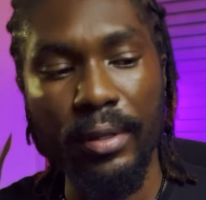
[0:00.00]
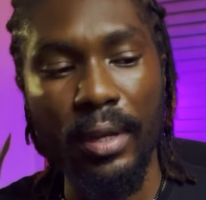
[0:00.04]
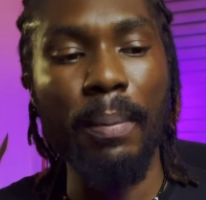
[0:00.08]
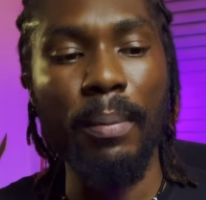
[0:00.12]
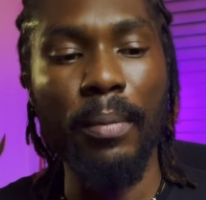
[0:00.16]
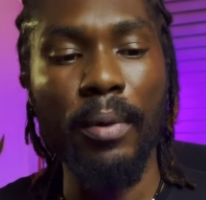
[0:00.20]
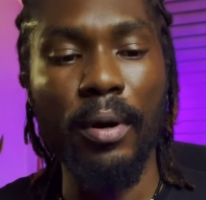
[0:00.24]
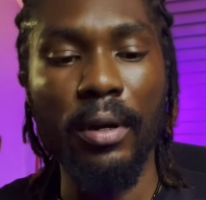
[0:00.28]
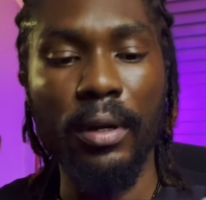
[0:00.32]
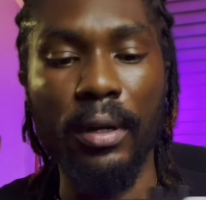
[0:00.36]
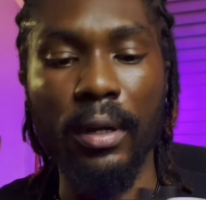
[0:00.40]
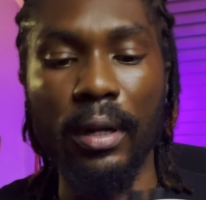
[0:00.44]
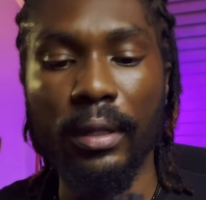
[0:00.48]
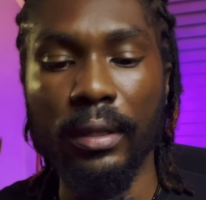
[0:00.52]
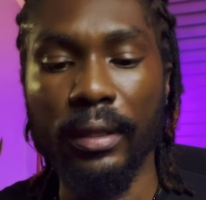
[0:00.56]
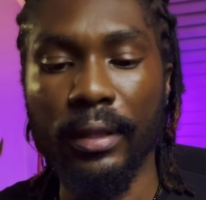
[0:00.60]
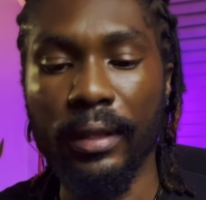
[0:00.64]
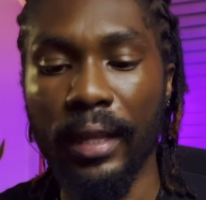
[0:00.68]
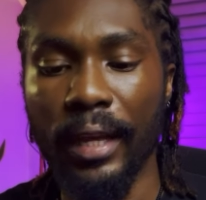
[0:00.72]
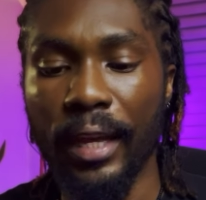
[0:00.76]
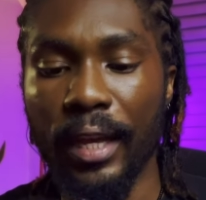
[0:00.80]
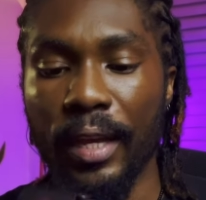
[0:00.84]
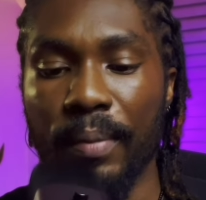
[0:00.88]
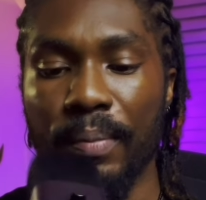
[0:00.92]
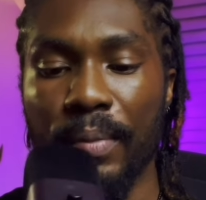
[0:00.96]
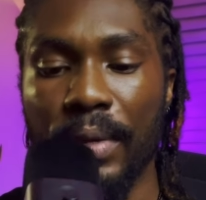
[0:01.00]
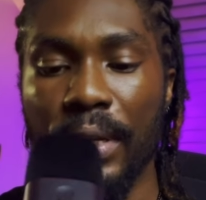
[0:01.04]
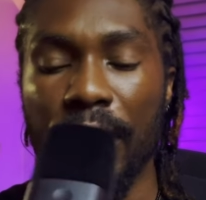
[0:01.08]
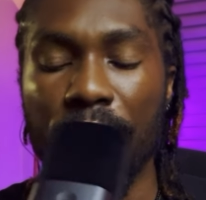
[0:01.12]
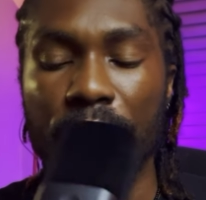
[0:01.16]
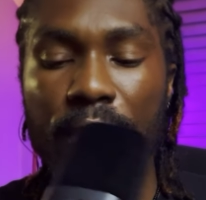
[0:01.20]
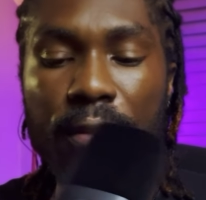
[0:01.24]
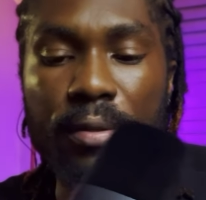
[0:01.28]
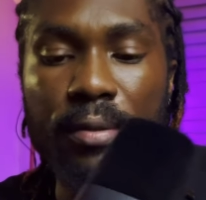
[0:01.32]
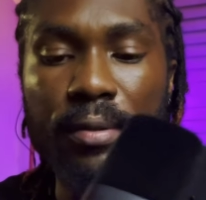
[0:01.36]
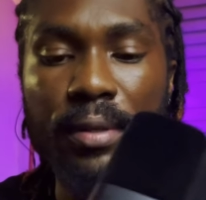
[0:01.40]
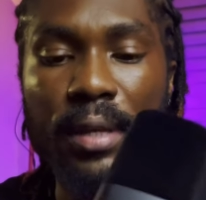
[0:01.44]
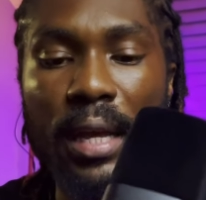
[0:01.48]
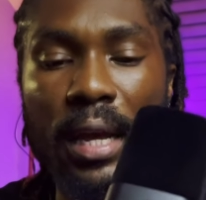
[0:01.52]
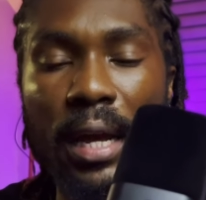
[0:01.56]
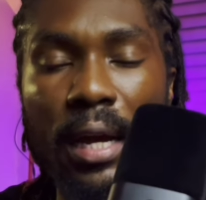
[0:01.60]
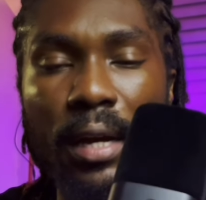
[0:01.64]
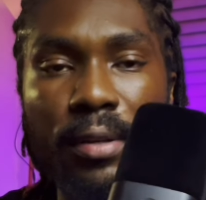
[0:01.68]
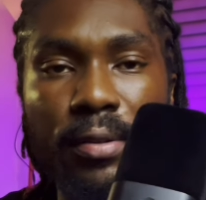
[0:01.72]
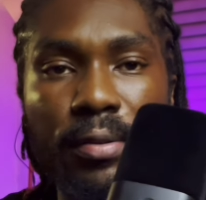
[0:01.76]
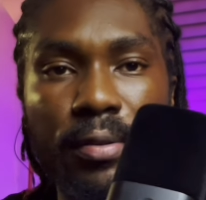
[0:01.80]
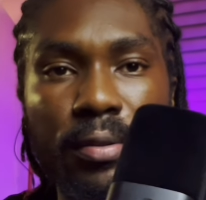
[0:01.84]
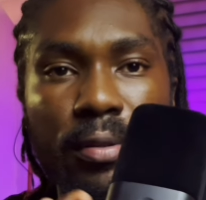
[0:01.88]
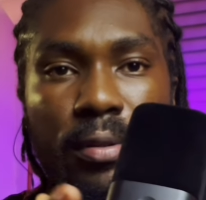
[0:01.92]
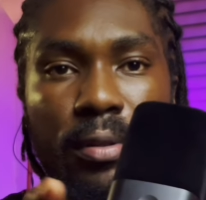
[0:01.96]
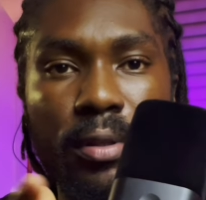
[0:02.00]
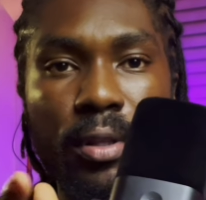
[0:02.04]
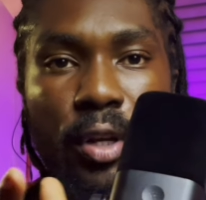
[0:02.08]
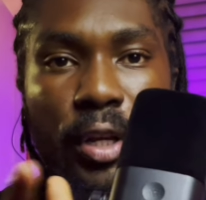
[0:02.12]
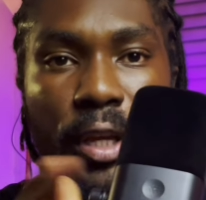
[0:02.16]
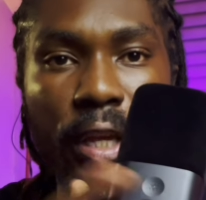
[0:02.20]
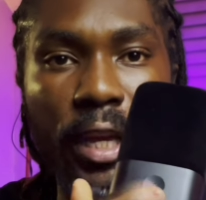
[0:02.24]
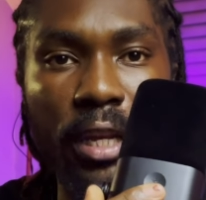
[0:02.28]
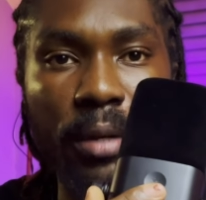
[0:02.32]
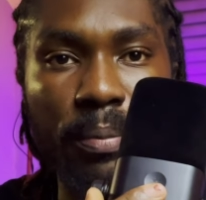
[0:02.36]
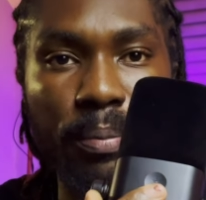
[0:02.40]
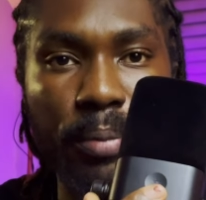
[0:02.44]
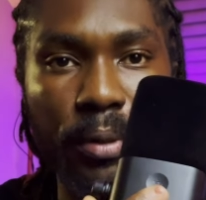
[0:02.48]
Among them is it has the gain